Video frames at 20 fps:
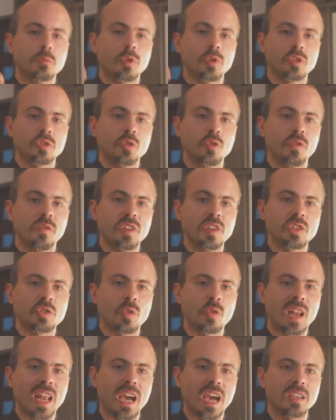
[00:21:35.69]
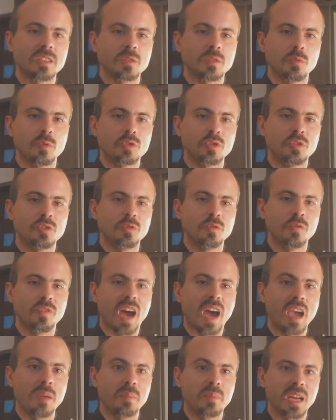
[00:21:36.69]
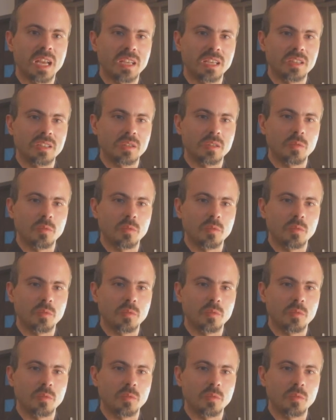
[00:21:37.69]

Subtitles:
what you visualize, what you vibrate,